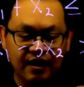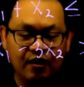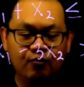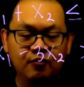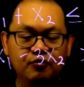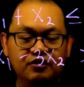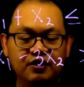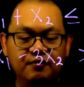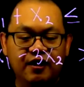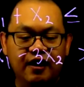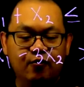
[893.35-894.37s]
I will
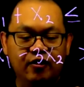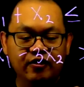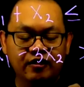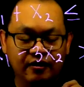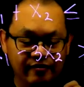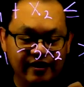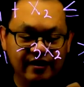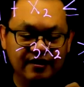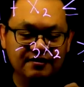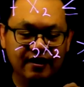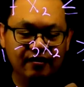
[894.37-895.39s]
multiply the
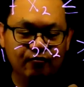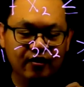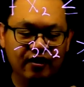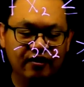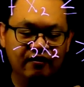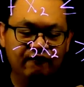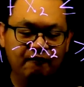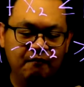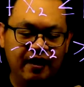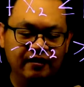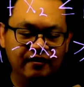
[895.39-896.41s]
right-hand side with a
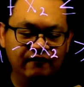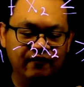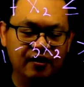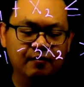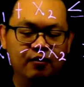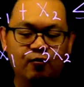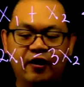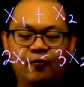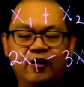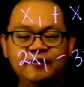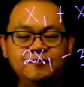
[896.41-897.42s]
binary variable
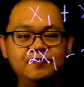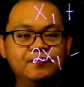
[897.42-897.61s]
y1.